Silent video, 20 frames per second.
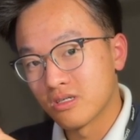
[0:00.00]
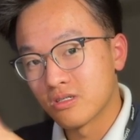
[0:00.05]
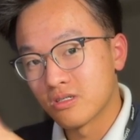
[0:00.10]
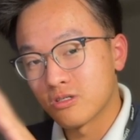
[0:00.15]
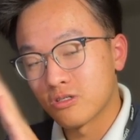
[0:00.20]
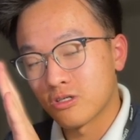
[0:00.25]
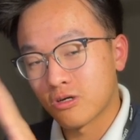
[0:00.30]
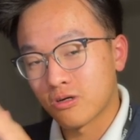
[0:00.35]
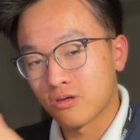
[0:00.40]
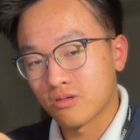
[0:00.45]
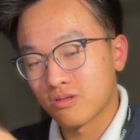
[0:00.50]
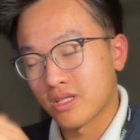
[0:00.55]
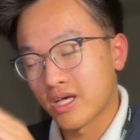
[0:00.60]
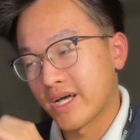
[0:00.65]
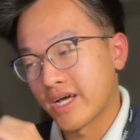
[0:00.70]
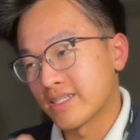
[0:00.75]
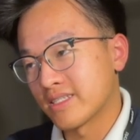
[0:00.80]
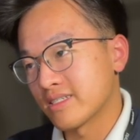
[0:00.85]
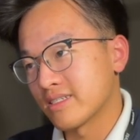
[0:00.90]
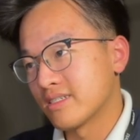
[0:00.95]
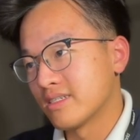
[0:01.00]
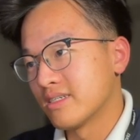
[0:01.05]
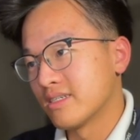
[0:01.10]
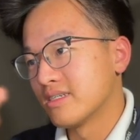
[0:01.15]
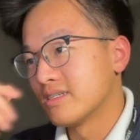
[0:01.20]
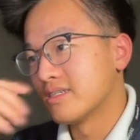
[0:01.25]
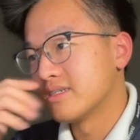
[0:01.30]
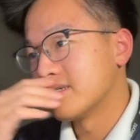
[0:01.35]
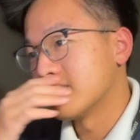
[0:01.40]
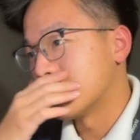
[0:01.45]
turn
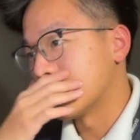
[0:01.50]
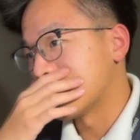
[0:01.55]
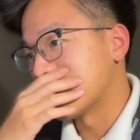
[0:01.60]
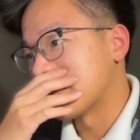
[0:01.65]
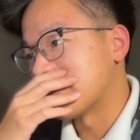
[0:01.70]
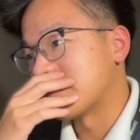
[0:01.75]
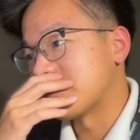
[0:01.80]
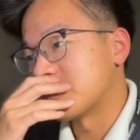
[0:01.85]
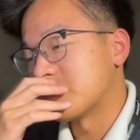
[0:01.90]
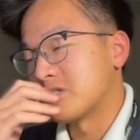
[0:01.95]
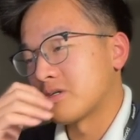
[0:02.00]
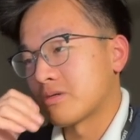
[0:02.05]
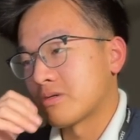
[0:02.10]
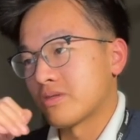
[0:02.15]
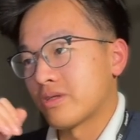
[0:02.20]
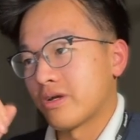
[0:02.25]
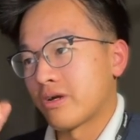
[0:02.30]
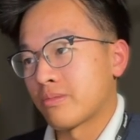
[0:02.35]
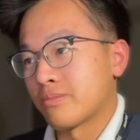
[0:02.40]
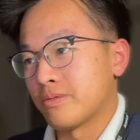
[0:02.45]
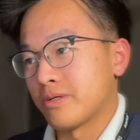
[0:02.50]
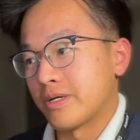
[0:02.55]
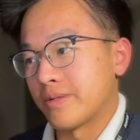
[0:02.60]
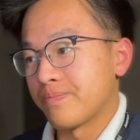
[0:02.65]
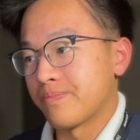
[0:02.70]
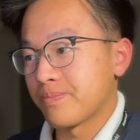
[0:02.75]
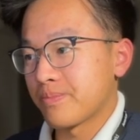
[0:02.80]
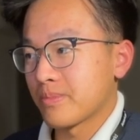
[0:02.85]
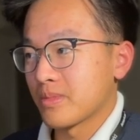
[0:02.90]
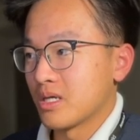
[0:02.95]
the airplane.
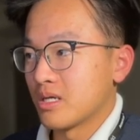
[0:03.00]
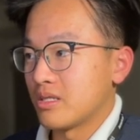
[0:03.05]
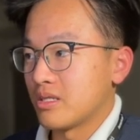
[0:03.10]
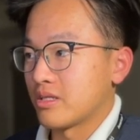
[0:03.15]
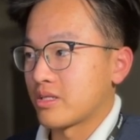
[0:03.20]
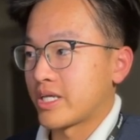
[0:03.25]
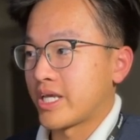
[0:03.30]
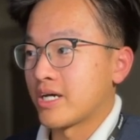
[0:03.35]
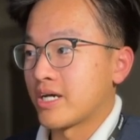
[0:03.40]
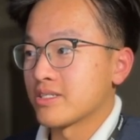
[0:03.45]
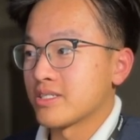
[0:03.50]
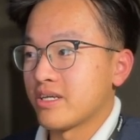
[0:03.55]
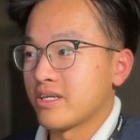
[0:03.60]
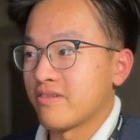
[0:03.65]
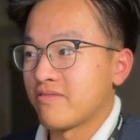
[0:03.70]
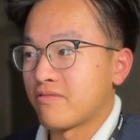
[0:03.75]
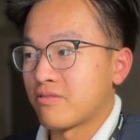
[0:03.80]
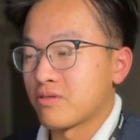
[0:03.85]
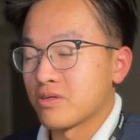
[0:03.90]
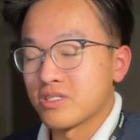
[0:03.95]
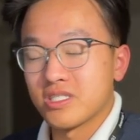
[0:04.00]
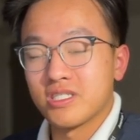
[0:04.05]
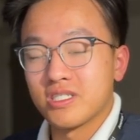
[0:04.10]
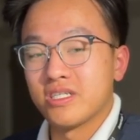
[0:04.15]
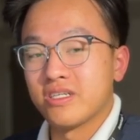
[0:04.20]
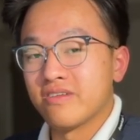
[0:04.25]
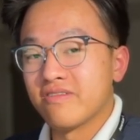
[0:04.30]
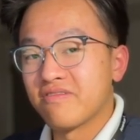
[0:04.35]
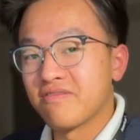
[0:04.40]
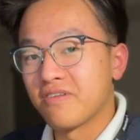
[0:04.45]
Now the Cal's DA40's
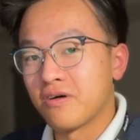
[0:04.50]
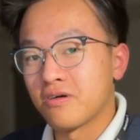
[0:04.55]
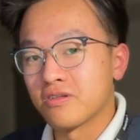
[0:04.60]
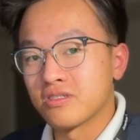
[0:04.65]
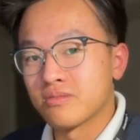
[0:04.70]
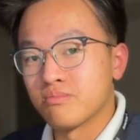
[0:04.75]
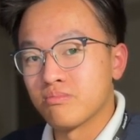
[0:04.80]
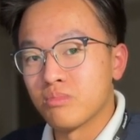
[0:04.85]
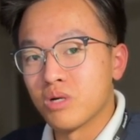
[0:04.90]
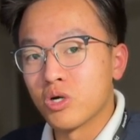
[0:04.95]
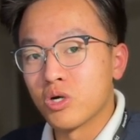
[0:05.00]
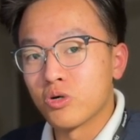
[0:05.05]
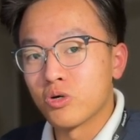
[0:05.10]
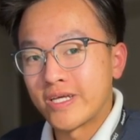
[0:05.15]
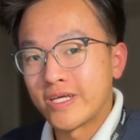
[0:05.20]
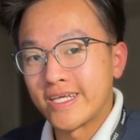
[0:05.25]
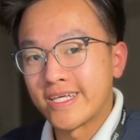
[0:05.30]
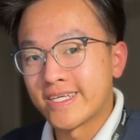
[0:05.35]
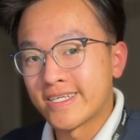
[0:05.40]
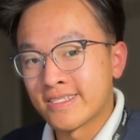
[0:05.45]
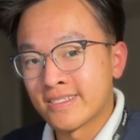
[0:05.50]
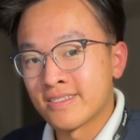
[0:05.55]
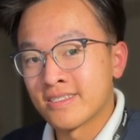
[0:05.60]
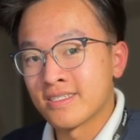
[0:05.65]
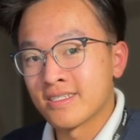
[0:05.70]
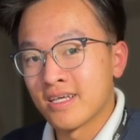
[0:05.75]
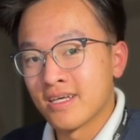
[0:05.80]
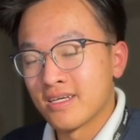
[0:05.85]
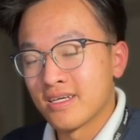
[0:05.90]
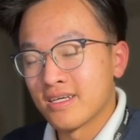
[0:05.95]
default mode is
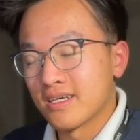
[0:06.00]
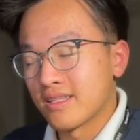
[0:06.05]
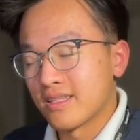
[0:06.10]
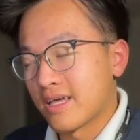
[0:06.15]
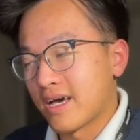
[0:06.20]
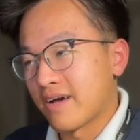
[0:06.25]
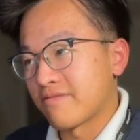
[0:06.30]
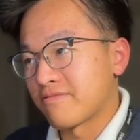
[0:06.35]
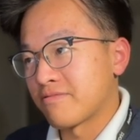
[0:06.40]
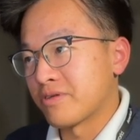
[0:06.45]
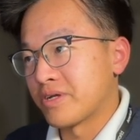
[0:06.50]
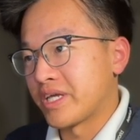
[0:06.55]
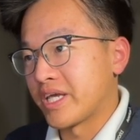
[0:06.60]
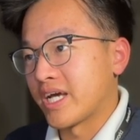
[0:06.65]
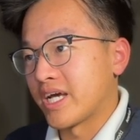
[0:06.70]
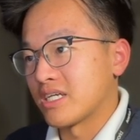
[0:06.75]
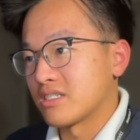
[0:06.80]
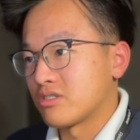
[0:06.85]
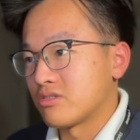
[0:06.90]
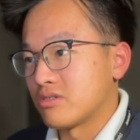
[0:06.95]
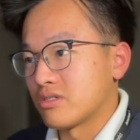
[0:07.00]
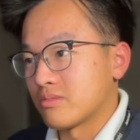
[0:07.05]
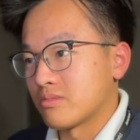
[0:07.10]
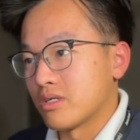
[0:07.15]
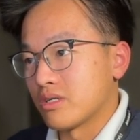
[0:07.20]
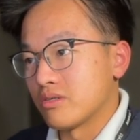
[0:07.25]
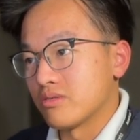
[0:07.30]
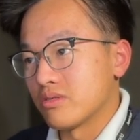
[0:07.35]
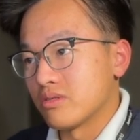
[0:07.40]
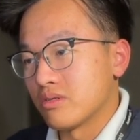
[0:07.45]
that free castering
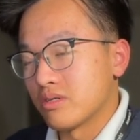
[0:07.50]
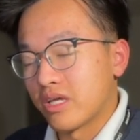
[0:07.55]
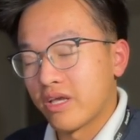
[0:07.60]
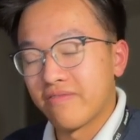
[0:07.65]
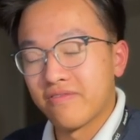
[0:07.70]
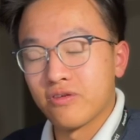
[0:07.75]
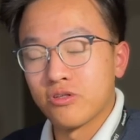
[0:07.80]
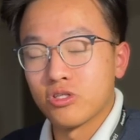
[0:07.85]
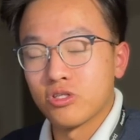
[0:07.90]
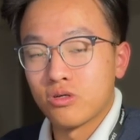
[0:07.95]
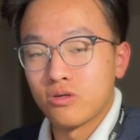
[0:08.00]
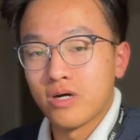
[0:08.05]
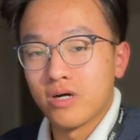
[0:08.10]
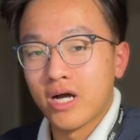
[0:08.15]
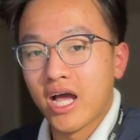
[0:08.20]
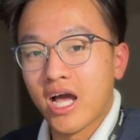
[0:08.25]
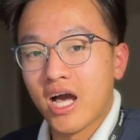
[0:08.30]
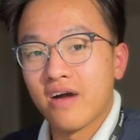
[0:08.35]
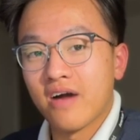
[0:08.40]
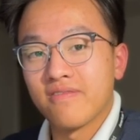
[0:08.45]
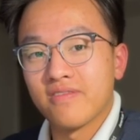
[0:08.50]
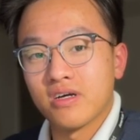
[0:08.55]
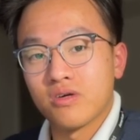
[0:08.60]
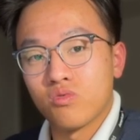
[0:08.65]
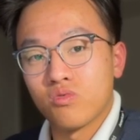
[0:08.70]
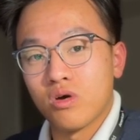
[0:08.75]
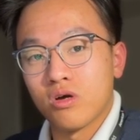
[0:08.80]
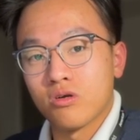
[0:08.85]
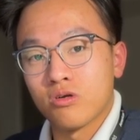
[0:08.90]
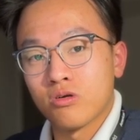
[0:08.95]
mode. If you don't have a
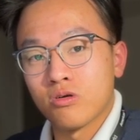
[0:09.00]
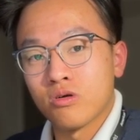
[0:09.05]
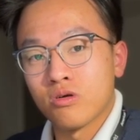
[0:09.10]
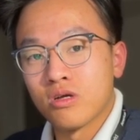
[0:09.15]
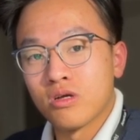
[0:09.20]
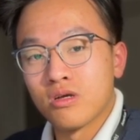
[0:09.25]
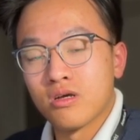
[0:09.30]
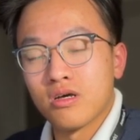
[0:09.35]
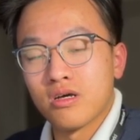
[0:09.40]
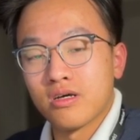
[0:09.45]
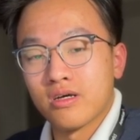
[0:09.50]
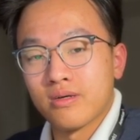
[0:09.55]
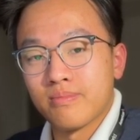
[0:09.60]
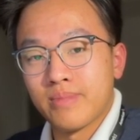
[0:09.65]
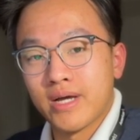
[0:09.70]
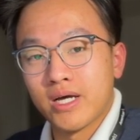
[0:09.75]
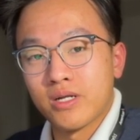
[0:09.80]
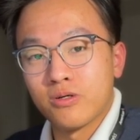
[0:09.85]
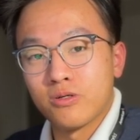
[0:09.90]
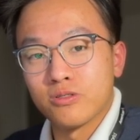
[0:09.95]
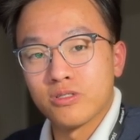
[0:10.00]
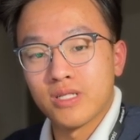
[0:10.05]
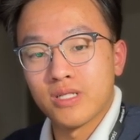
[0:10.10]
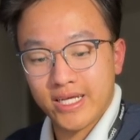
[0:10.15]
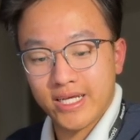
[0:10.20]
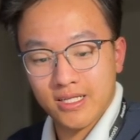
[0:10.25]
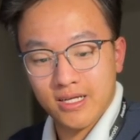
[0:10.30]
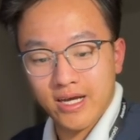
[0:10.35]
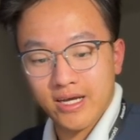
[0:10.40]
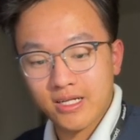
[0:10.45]
rudder pedals
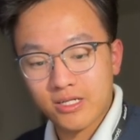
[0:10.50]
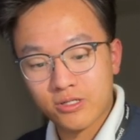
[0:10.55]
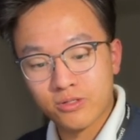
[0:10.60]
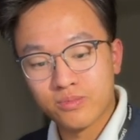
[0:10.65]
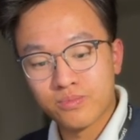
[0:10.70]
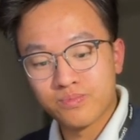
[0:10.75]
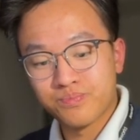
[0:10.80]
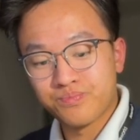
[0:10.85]
like I do,